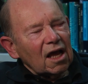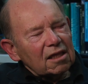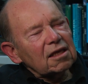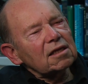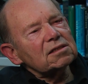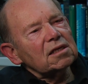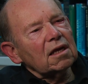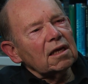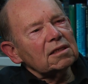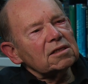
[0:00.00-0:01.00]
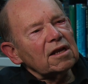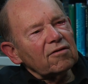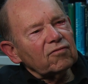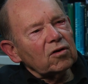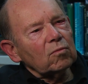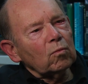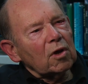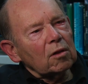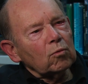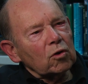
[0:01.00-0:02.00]
I think it's, a, it's an effort
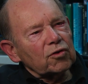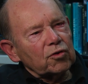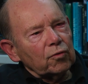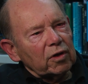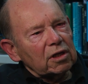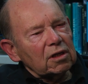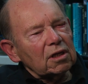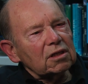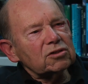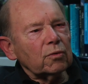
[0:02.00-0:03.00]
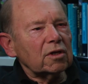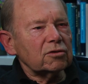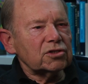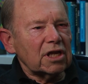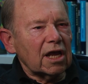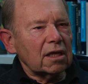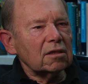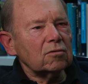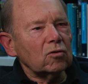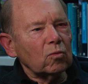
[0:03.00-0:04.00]
well worth doing. Uh, to
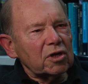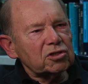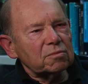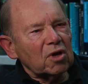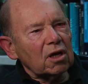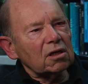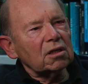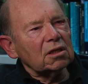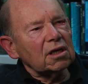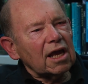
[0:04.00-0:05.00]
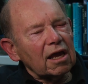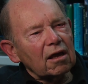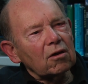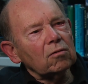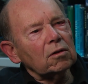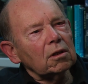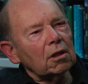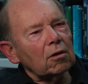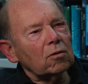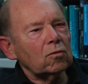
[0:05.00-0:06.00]
understand the Norwegian model and how
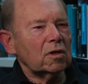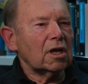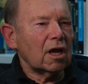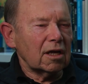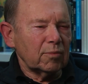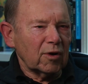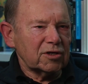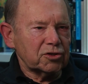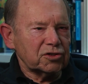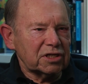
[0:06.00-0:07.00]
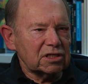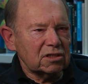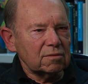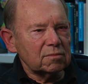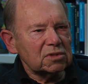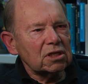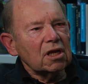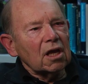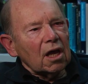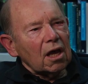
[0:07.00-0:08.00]
low and high pressure systems
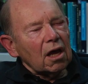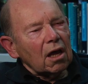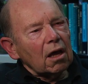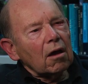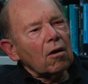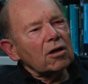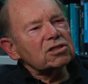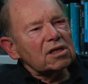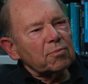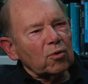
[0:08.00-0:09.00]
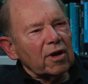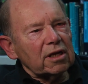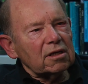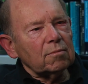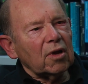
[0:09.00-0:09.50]
uh, are separated